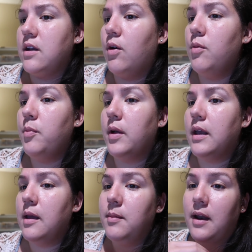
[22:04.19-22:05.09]
at home, but
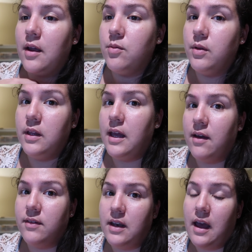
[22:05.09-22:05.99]
him and I really
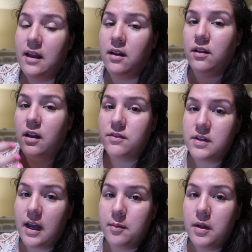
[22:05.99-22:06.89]
haven't had a lot of
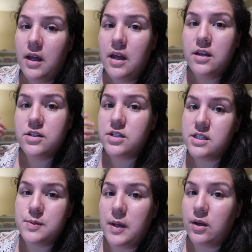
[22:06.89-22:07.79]
time to
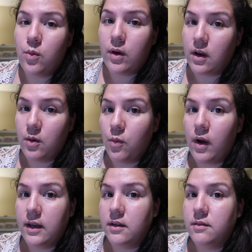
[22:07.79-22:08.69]
just spend
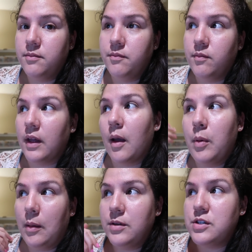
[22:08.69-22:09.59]
one-on-one. -on -one. Like I
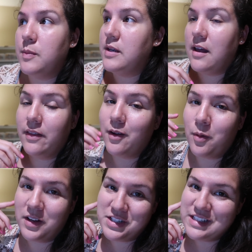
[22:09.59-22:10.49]
probably should be down there
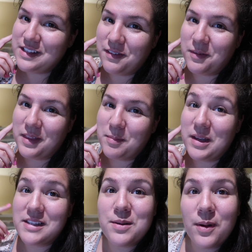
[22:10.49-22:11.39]
watching TV with him
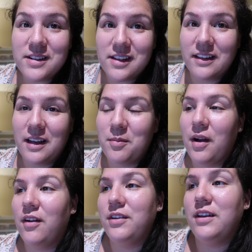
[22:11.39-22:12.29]
because he works all day
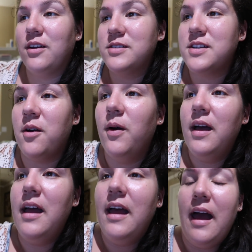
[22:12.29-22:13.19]
tomorrow, you know? So
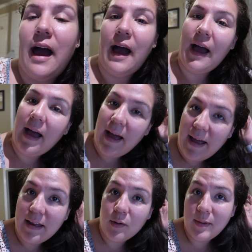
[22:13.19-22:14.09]

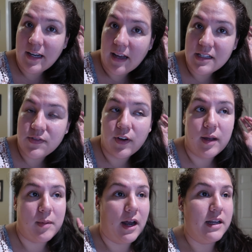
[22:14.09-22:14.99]
it'll be nice for
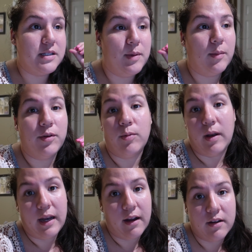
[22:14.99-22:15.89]
him and I to be able to
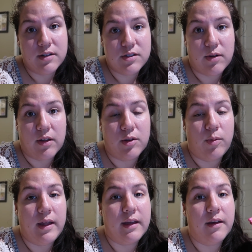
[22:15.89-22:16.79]
run errands throughout the
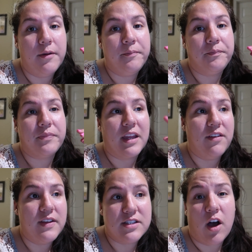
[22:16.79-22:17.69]
week.
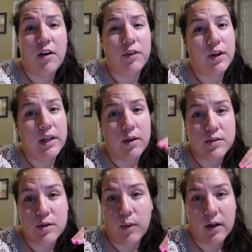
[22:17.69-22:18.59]
If he's off or he
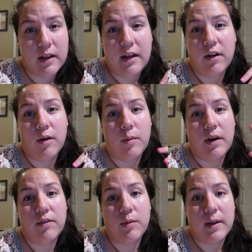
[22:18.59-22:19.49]
goes to work later or
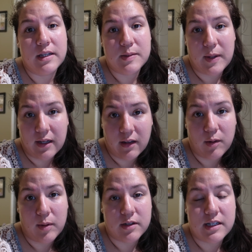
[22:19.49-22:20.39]
whatever, we can spend a
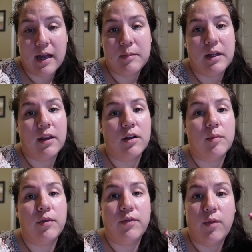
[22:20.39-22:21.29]
little bit of time together
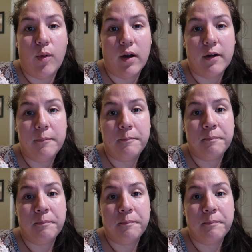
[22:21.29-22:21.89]
before